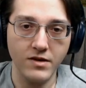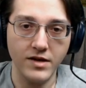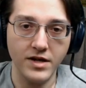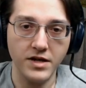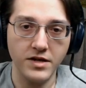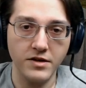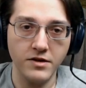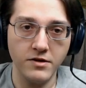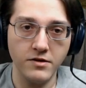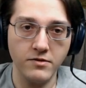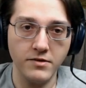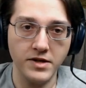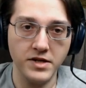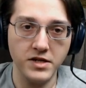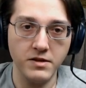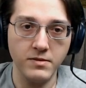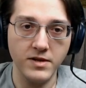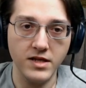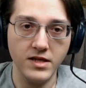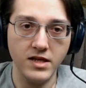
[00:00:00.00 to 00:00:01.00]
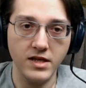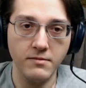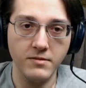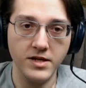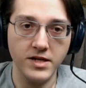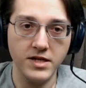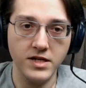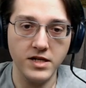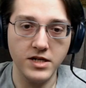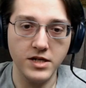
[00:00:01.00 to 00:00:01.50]
Alright, you're going to be
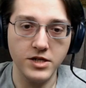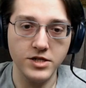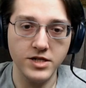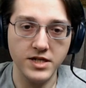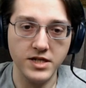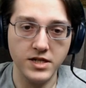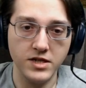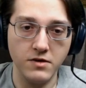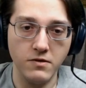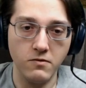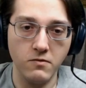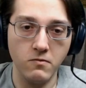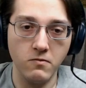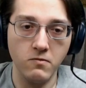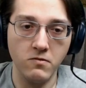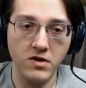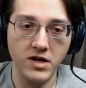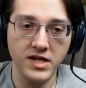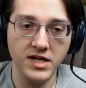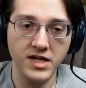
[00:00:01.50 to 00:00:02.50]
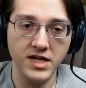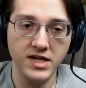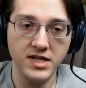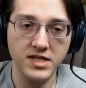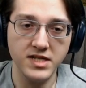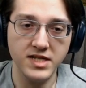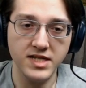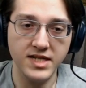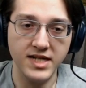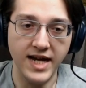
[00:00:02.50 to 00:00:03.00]
limited to just one
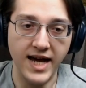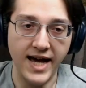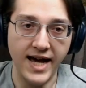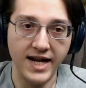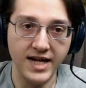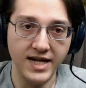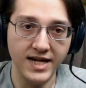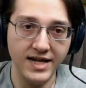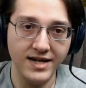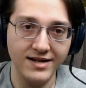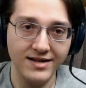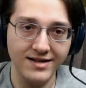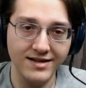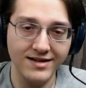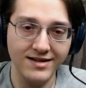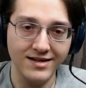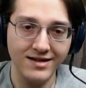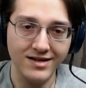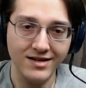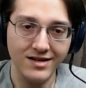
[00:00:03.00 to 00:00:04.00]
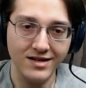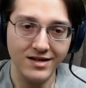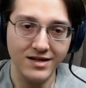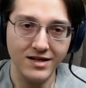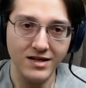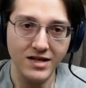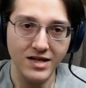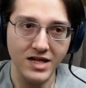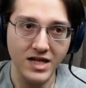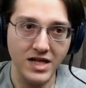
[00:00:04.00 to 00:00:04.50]
stack
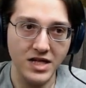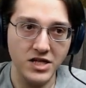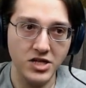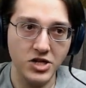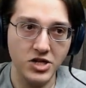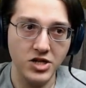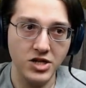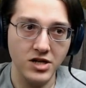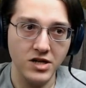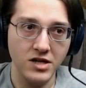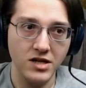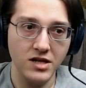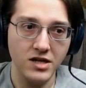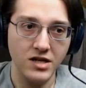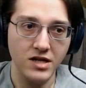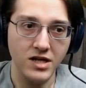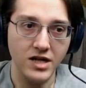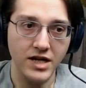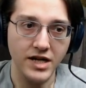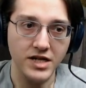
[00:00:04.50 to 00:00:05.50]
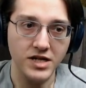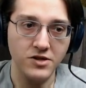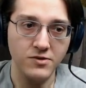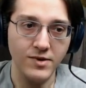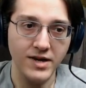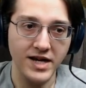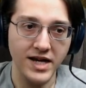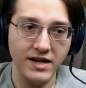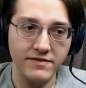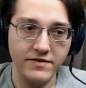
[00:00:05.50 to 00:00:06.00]
each. Uh,
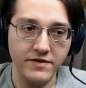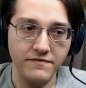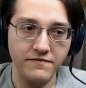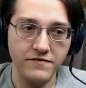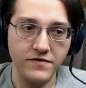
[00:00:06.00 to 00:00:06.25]
do I have a